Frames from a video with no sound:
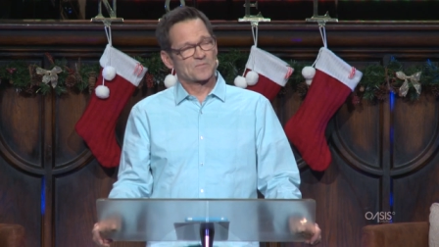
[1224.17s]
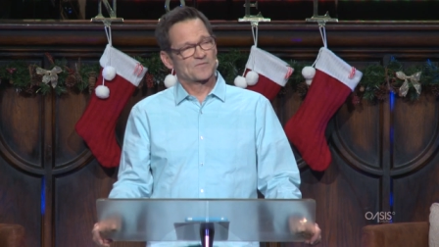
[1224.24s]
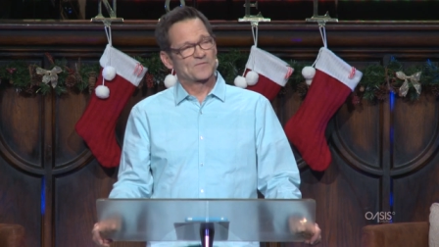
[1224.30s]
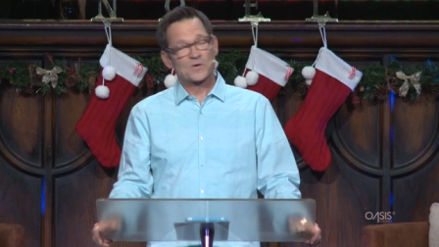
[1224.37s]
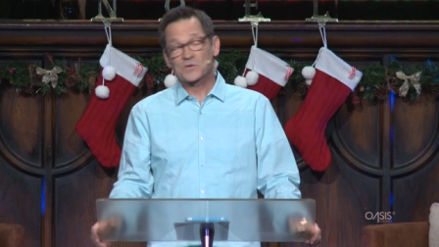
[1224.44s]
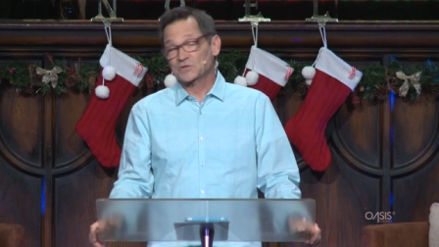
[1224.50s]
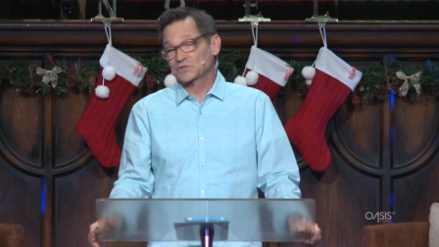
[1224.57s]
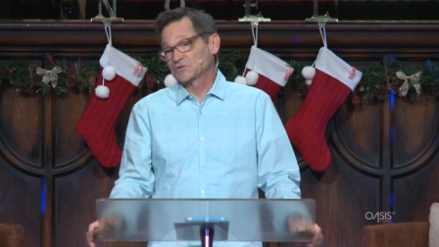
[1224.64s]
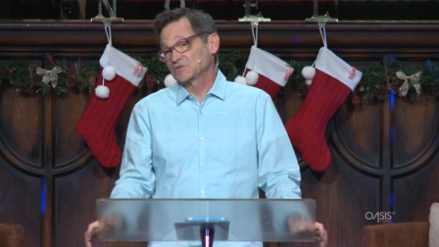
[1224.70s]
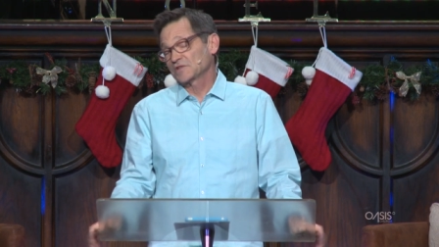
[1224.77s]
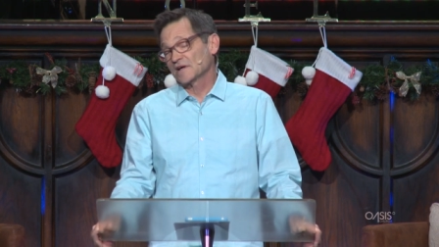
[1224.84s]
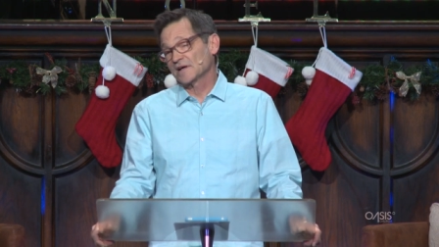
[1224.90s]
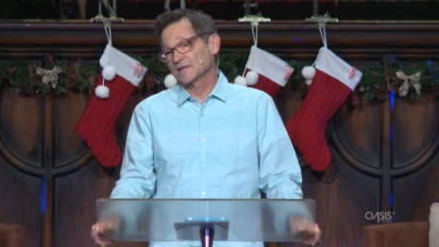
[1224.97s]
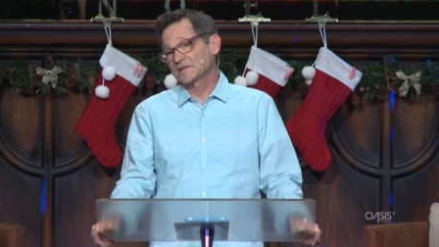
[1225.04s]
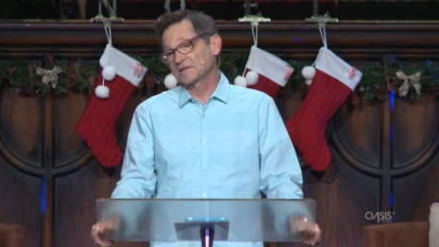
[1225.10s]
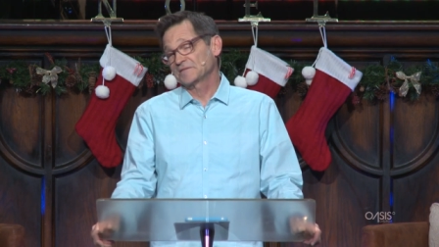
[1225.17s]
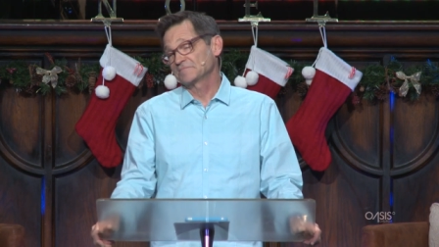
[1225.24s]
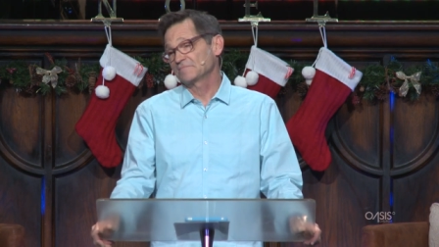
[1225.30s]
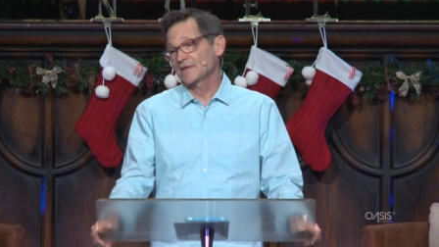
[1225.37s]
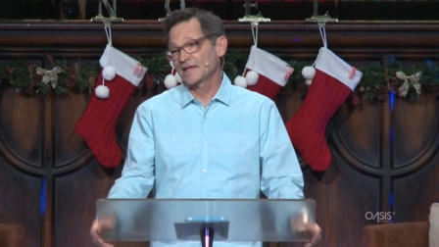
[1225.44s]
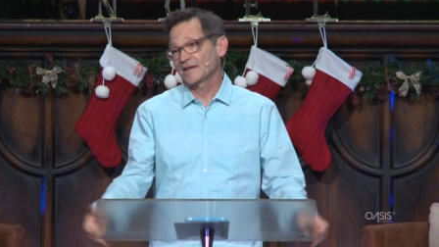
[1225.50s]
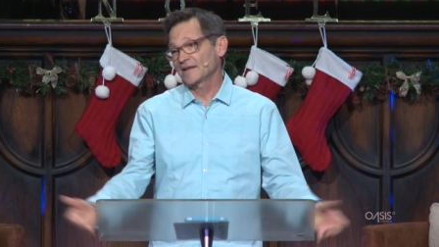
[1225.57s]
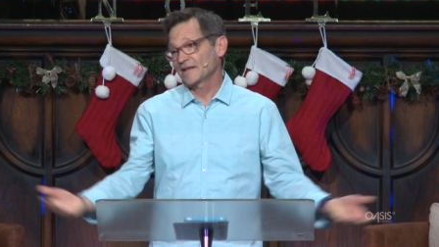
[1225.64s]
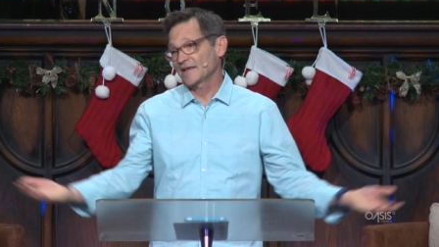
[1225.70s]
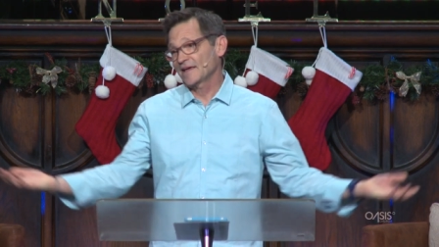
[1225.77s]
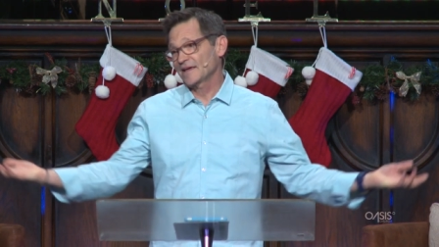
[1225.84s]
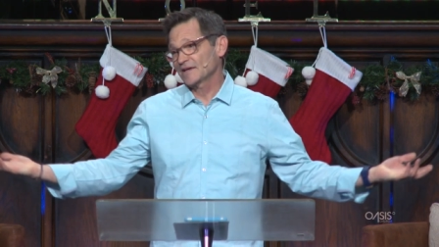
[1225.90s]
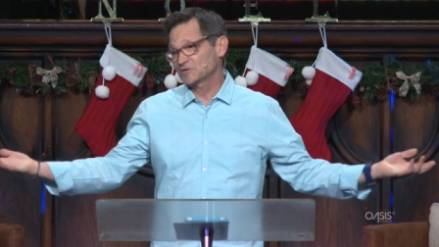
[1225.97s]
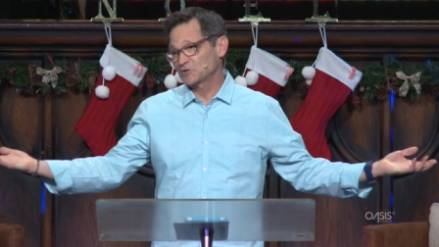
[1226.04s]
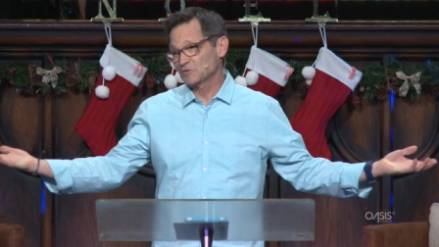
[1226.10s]
focuses on. And, and
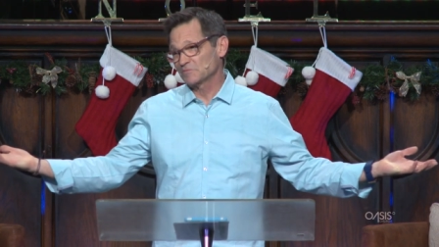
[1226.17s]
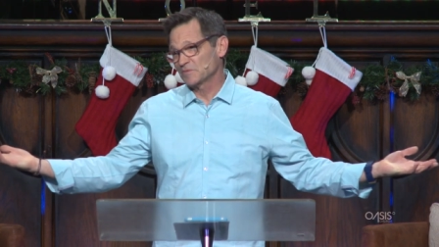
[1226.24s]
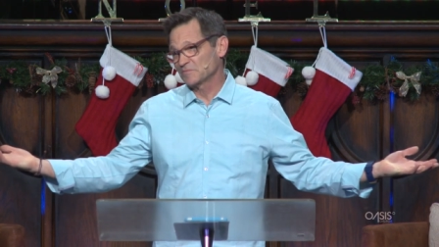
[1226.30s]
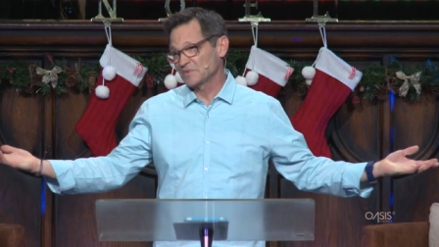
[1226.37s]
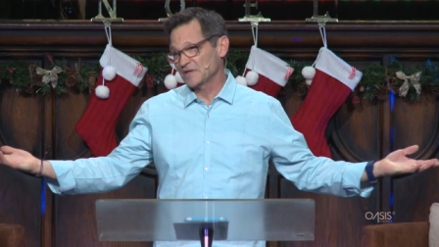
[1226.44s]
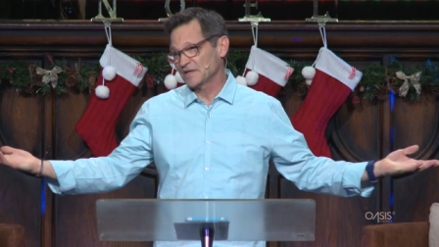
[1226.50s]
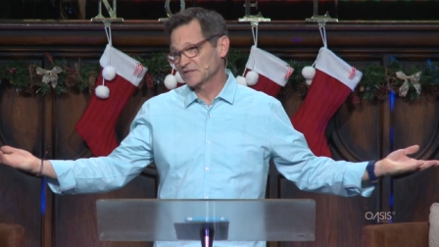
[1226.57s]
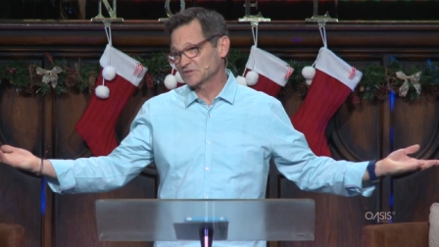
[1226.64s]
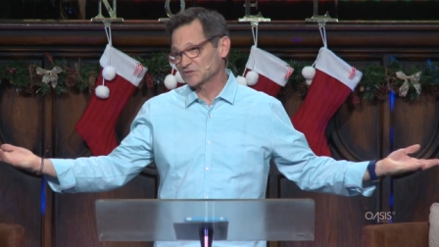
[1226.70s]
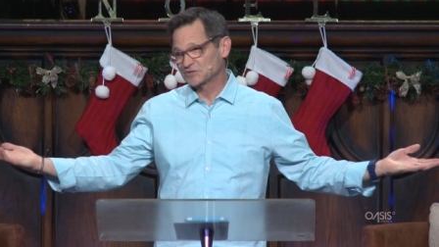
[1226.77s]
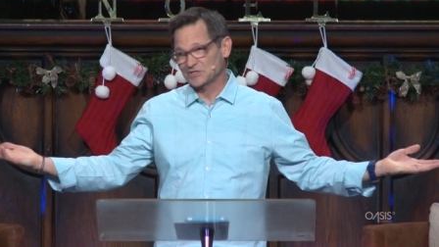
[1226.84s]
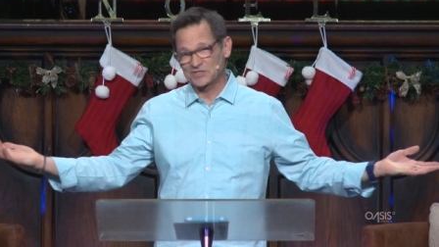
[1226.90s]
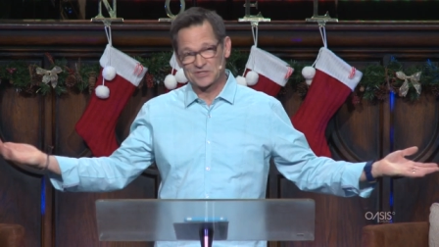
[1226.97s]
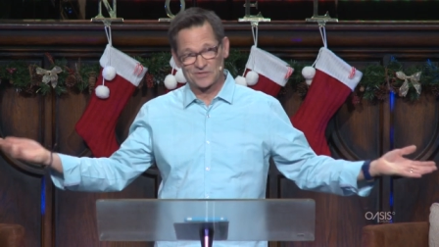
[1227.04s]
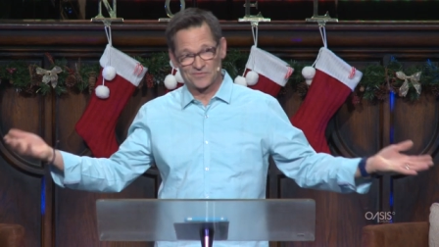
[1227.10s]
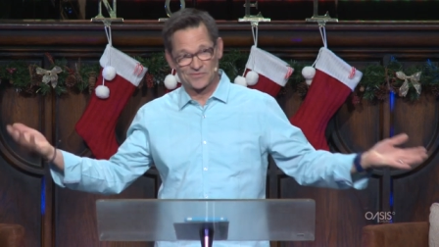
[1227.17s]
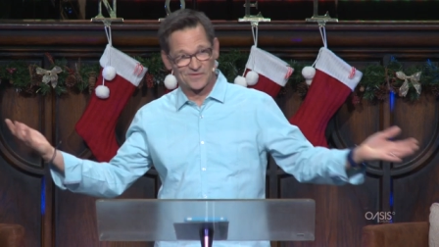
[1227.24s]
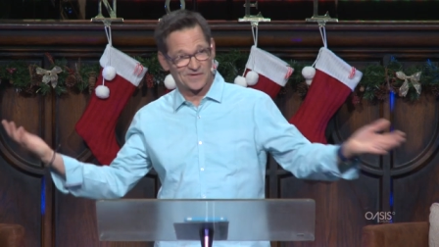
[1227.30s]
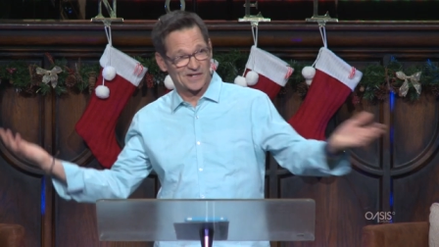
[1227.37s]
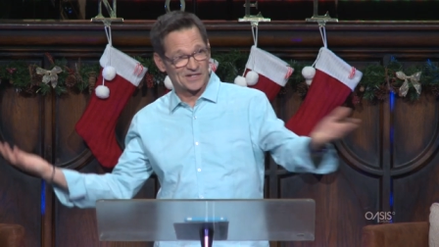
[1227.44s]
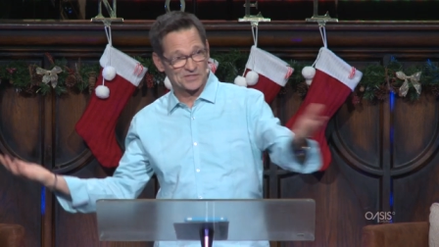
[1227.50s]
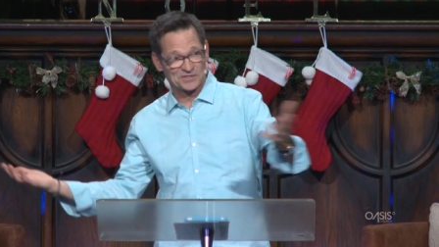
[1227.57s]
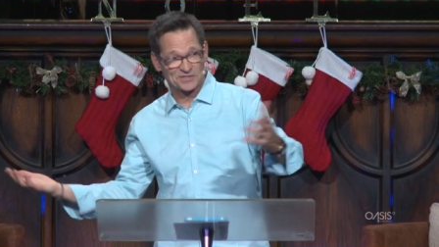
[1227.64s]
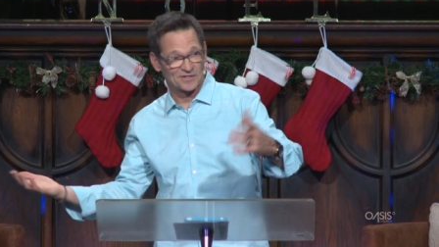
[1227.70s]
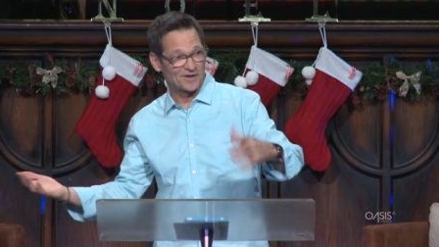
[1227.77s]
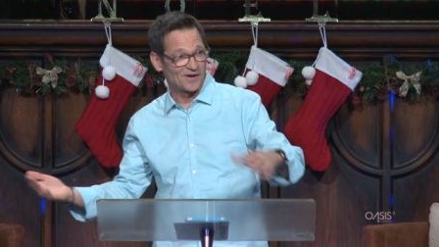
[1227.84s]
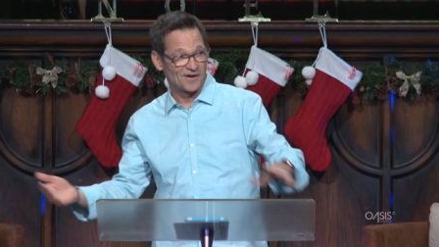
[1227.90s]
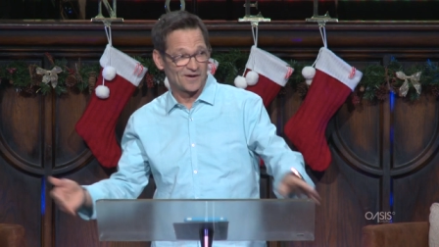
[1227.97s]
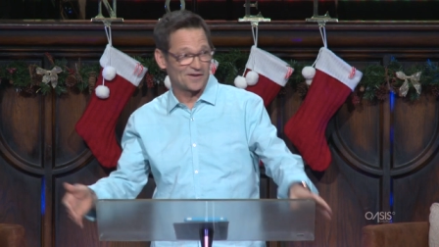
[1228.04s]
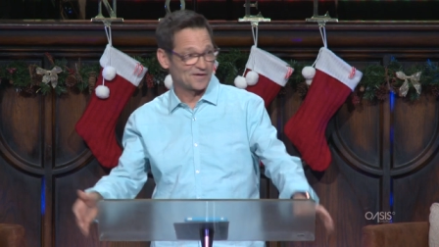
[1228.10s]
hey, as human beings, it's easy for us
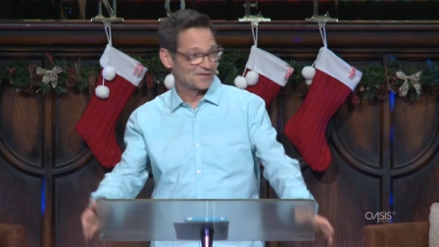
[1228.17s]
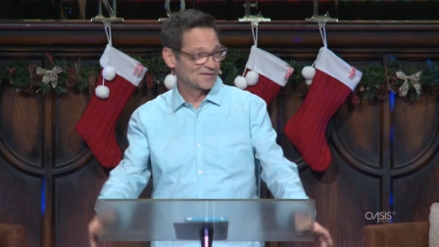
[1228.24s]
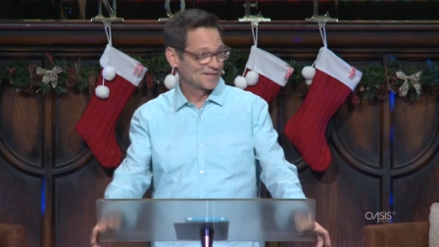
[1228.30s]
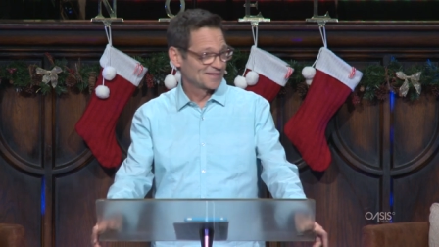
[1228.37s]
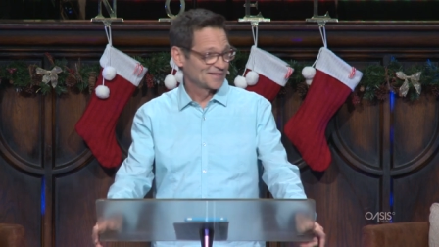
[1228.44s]
all